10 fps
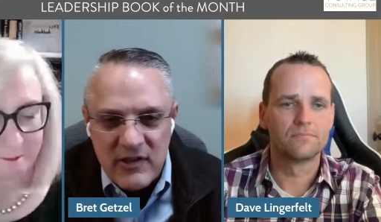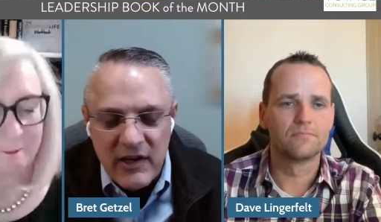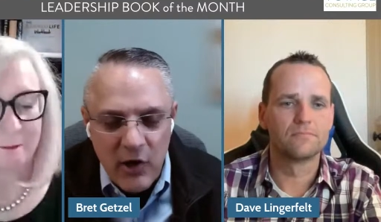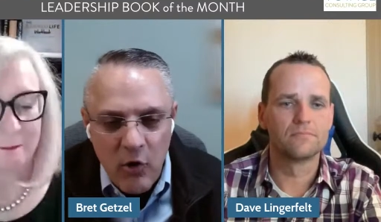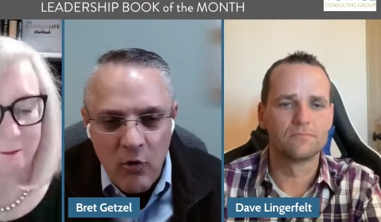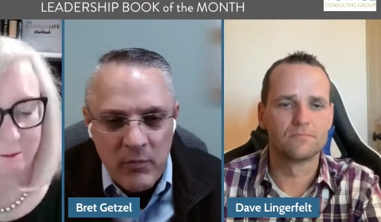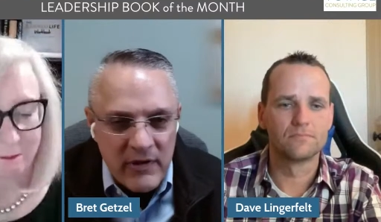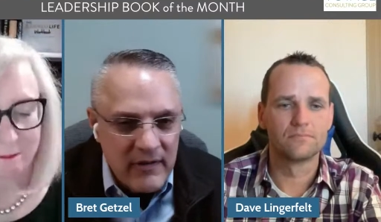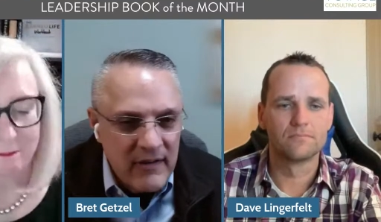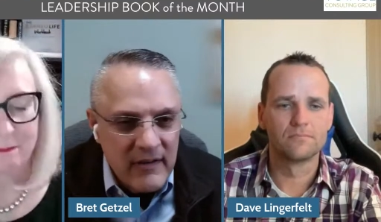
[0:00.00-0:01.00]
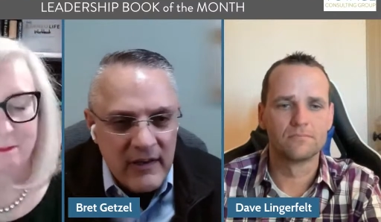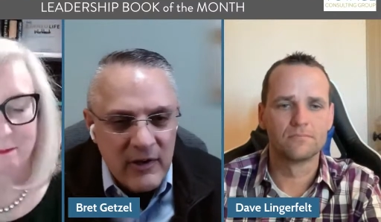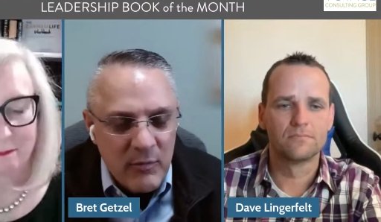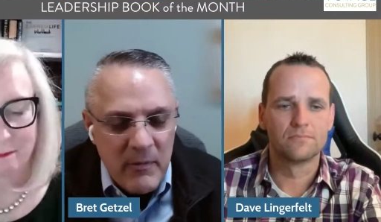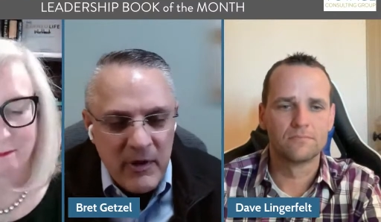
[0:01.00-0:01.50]
Speaker 1: Sit at home and, you
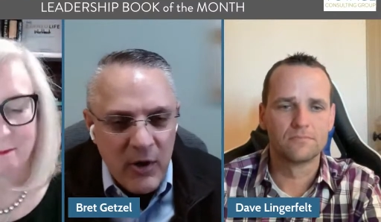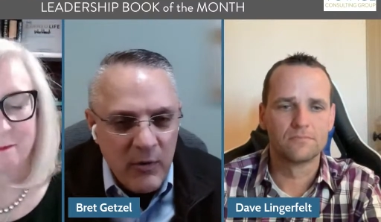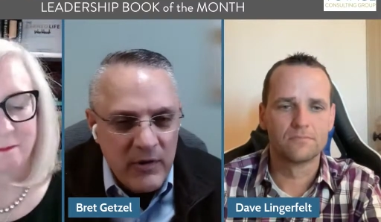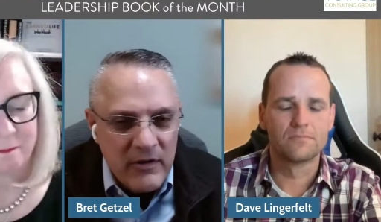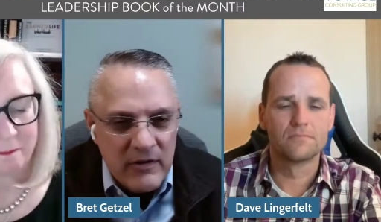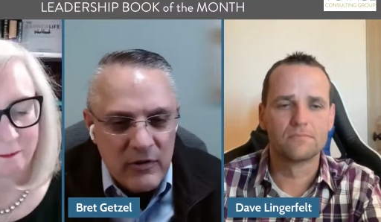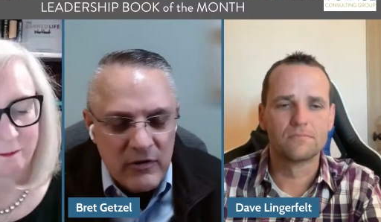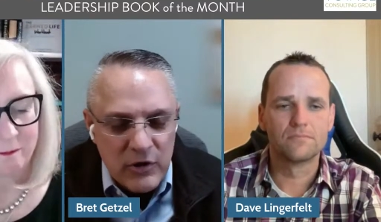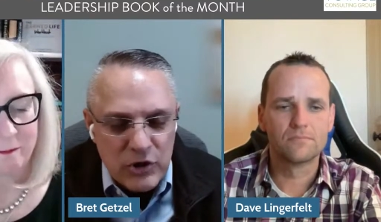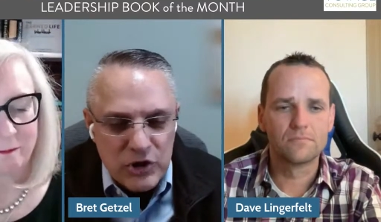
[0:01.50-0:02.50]
know, maybe go into your